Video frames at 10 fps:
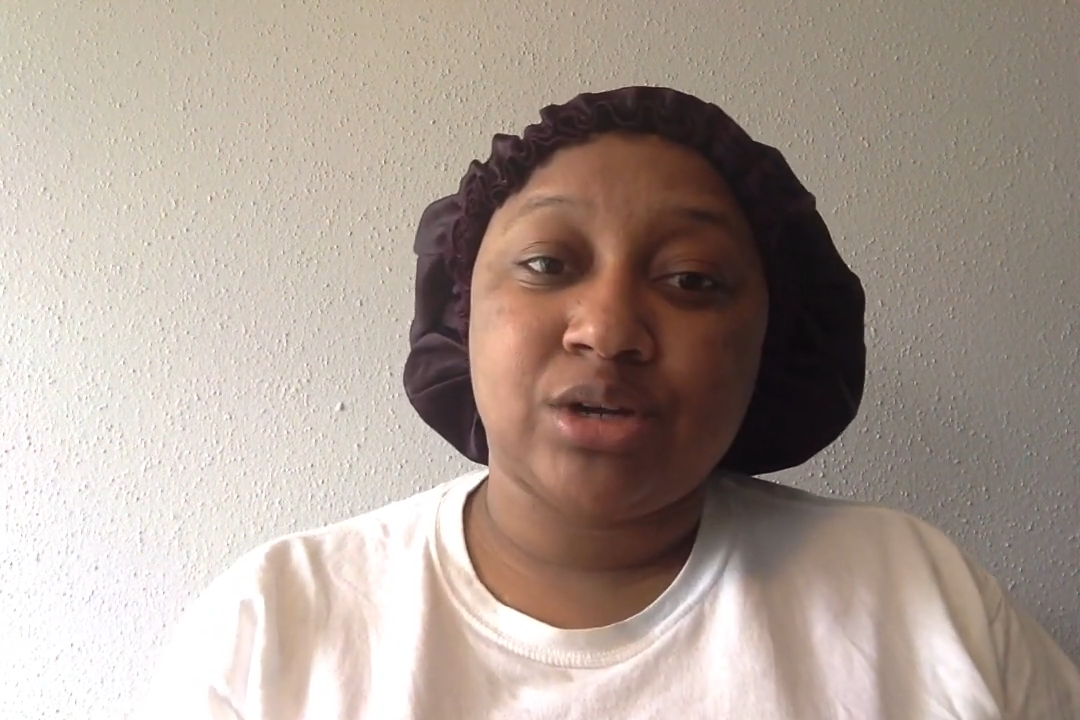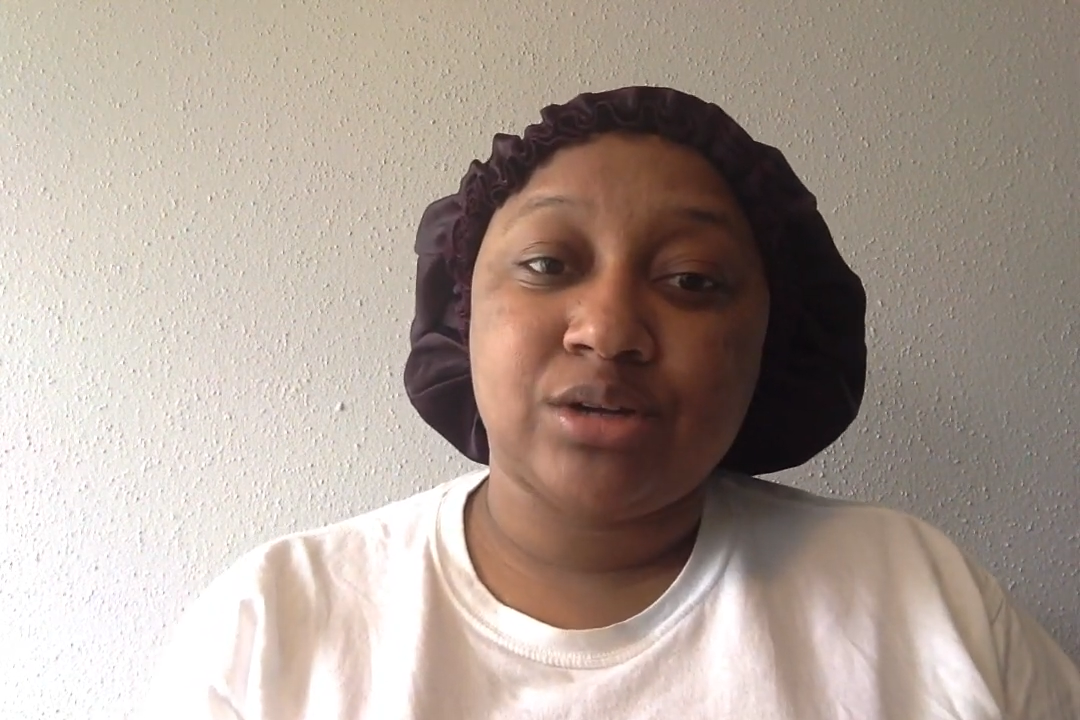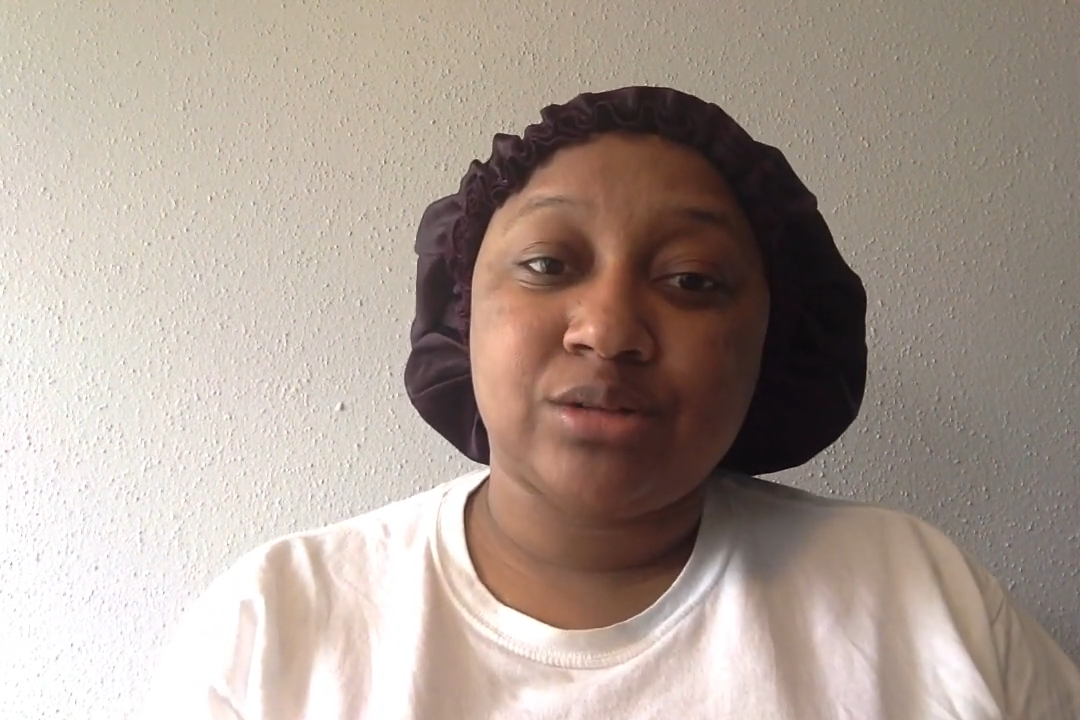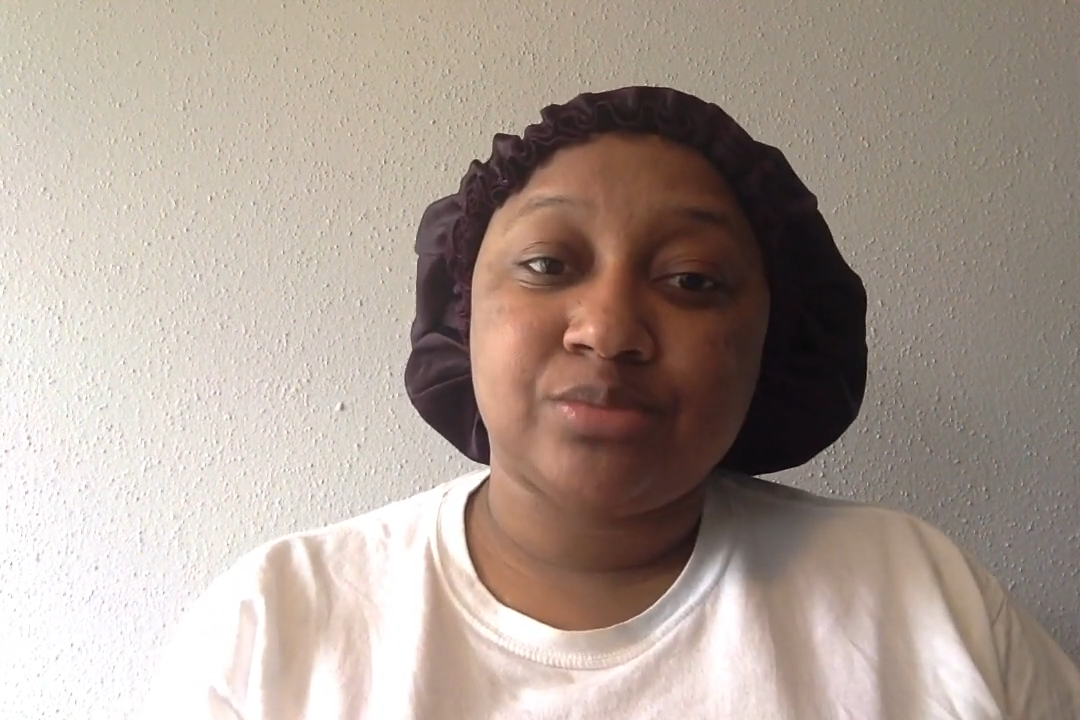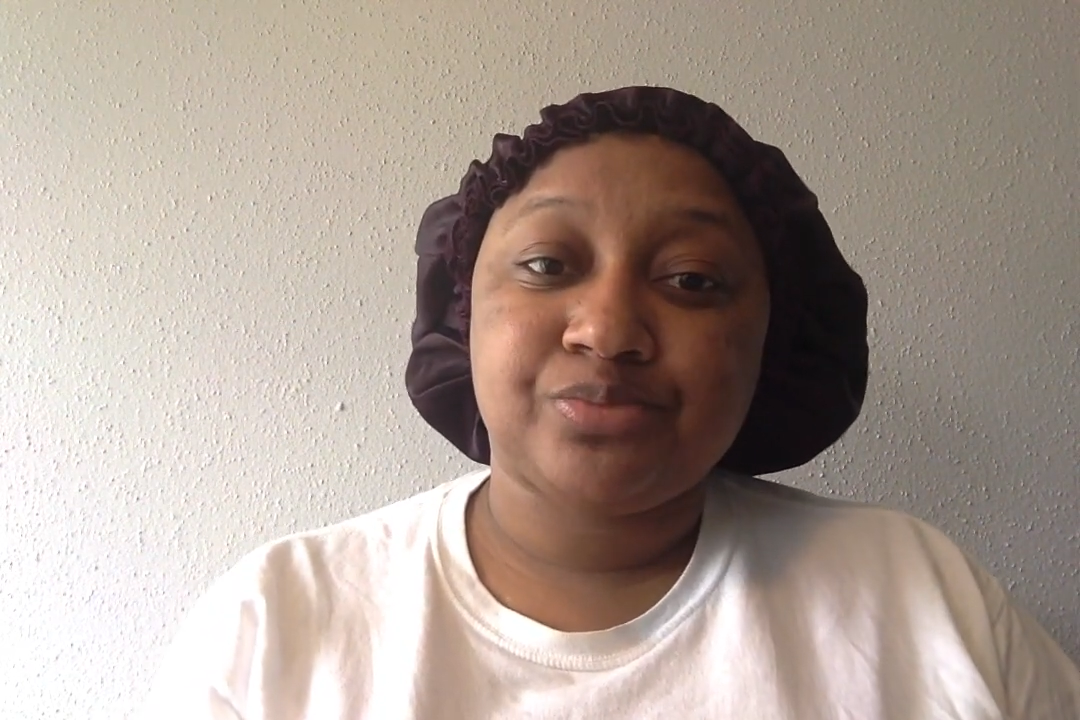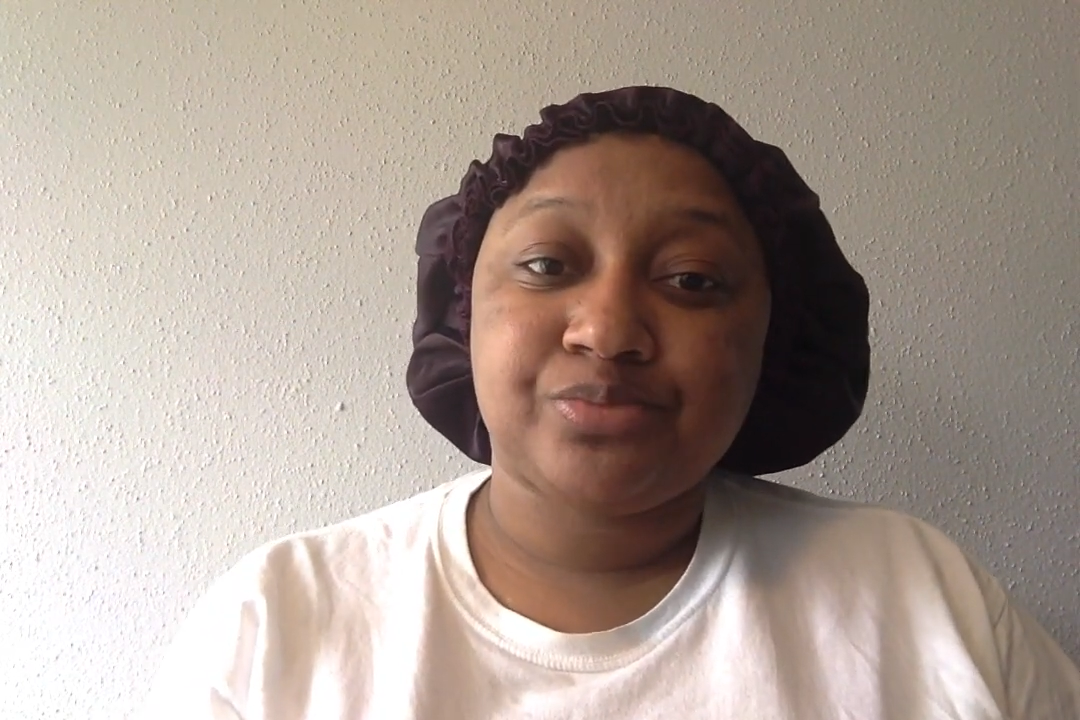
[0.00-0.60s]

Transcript: to